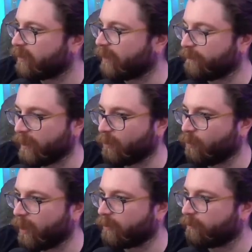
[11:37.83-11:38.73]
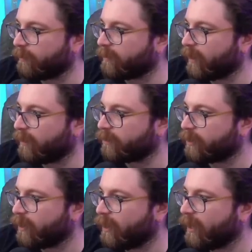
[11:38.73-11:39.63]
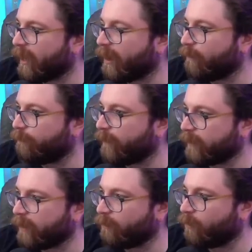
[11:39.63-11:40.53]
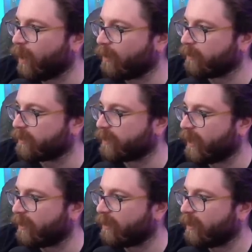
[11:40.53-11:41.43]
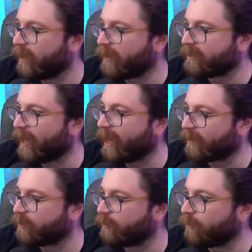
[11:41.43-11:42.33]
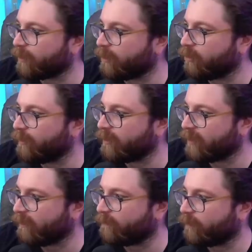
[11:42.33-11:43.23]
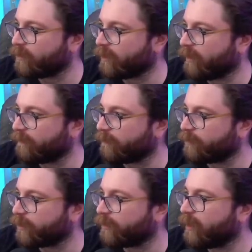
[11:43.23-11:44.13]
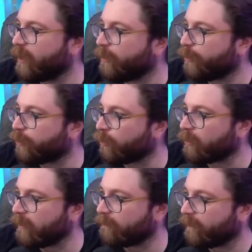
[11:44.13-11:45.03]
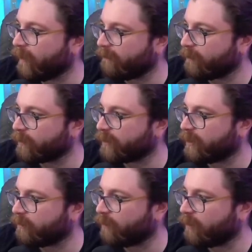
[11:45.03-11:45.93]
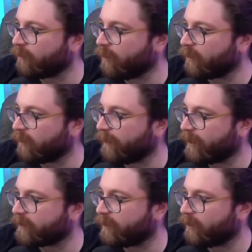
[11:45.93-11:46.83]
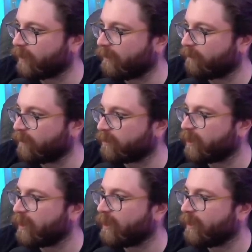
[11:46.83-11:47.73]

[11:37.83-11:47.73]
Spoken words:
They have like a wider rib cage. How fucking wild is that? It's actual human divergent evolution. 35% greater lung capacity on average.